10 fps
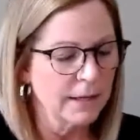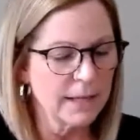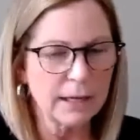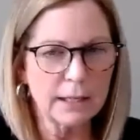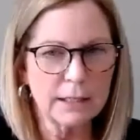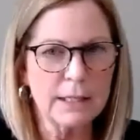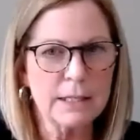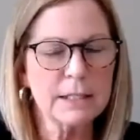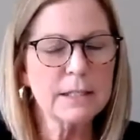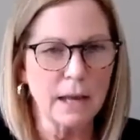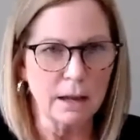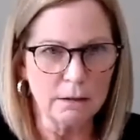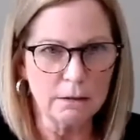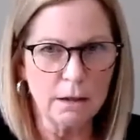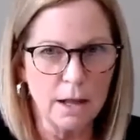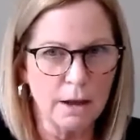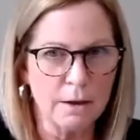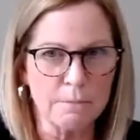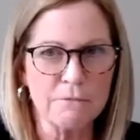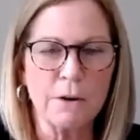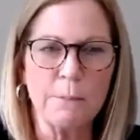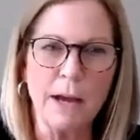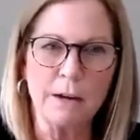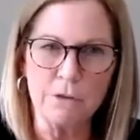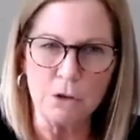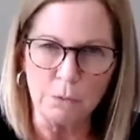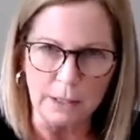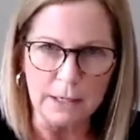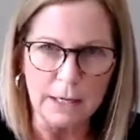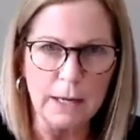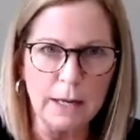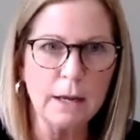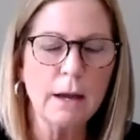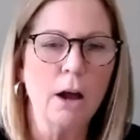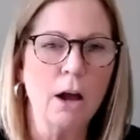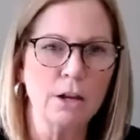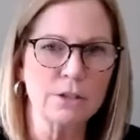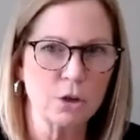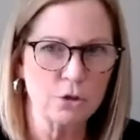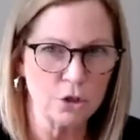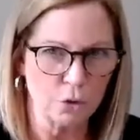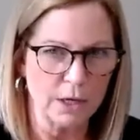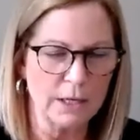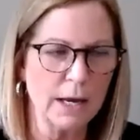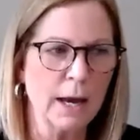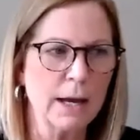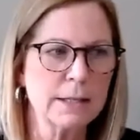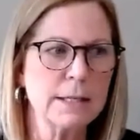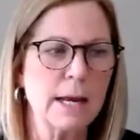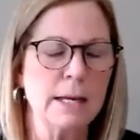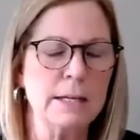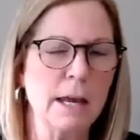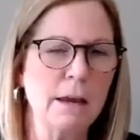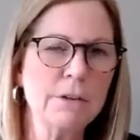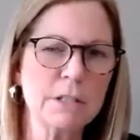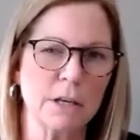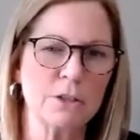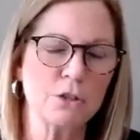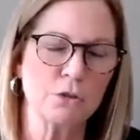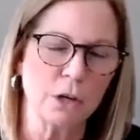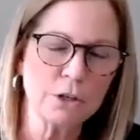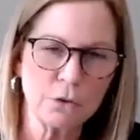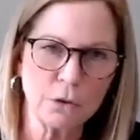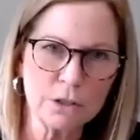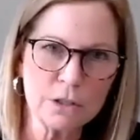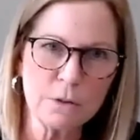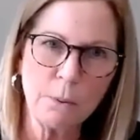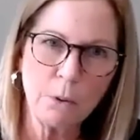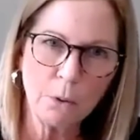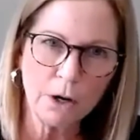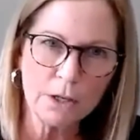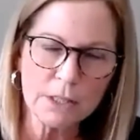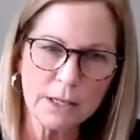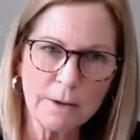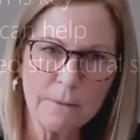Secondly, Sel from out of UIndy also joined us and gave us a structural support.